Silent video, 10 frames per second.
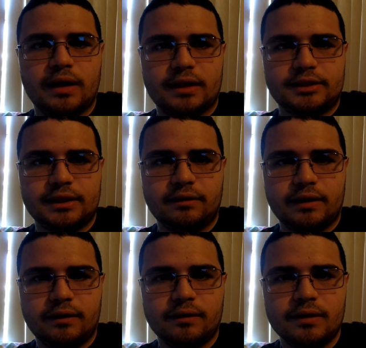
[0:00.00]
got a shout
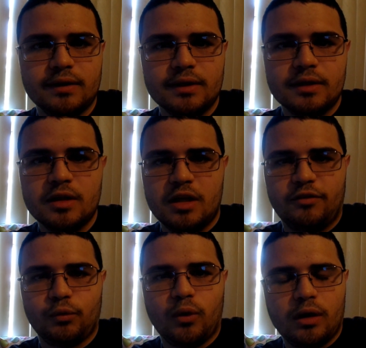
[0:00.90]
out. If
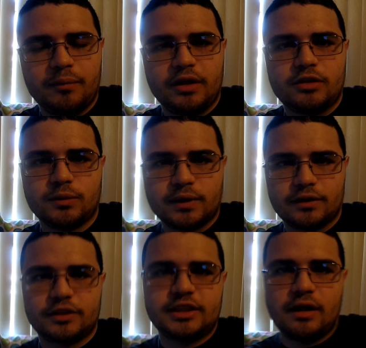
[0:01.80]
you want me to do
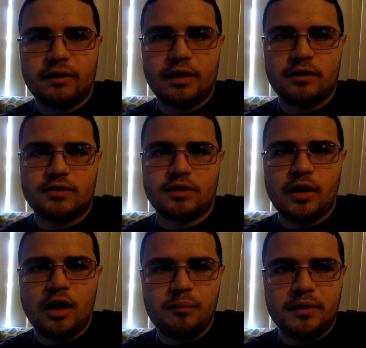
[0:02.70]
another shout out, so
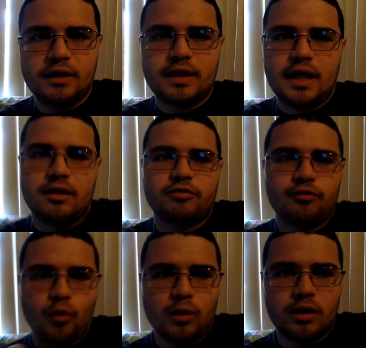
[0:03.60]
help me gain
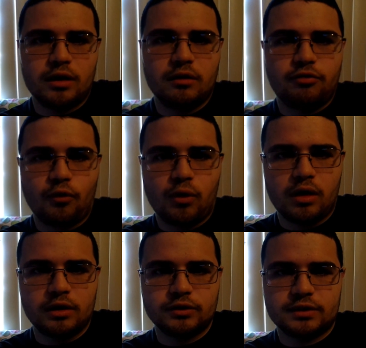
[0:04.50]

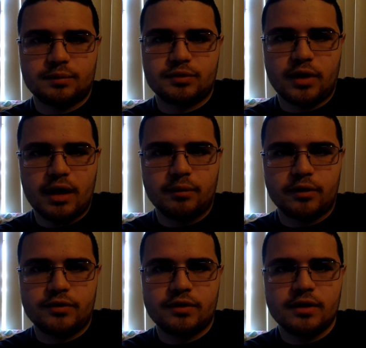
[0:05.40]
400
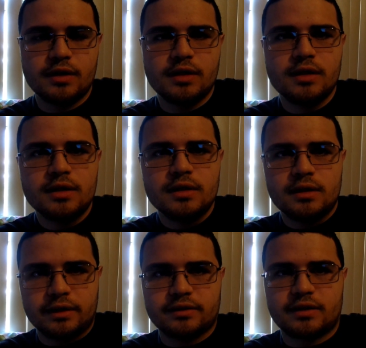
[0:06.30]
subscribers.
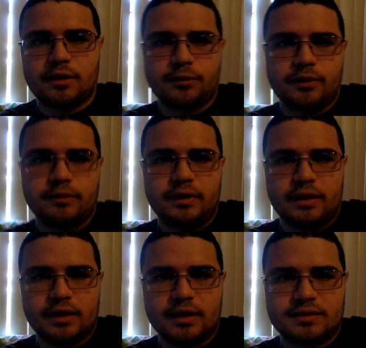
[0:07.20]
Because
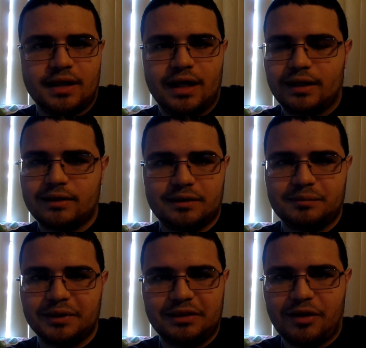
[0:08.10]
I couldn't
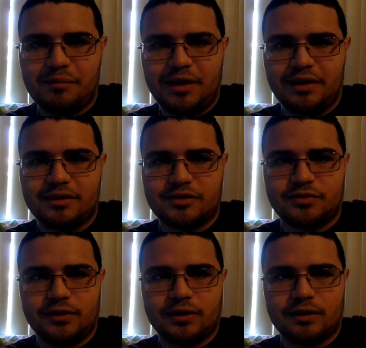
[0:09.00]
believe I made it this
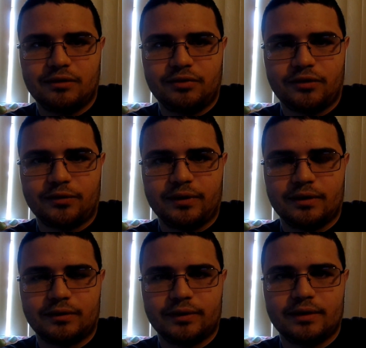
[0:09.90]
far for
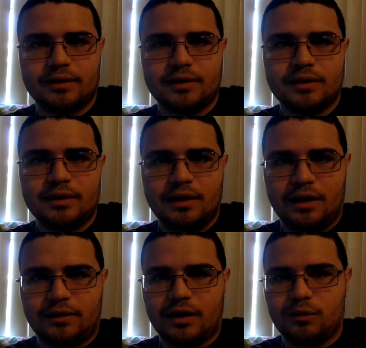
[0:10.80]
300. I
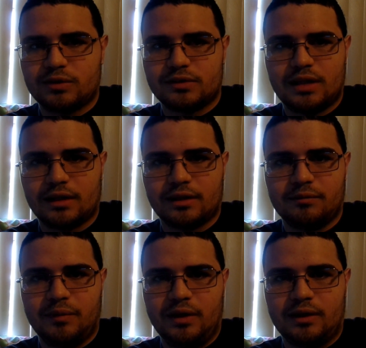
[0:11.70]
thought I was not going to
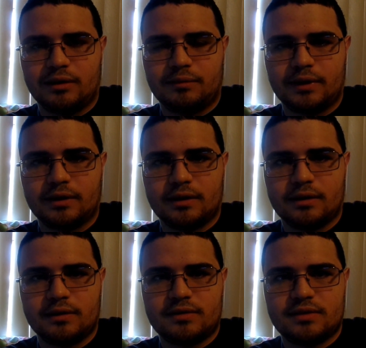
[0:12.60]
make it,
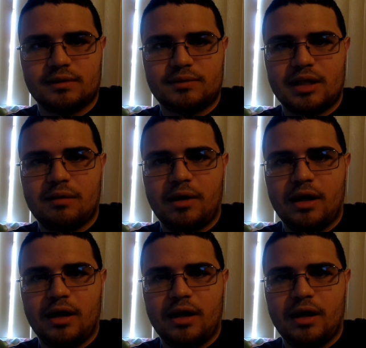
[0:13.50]
because sometimes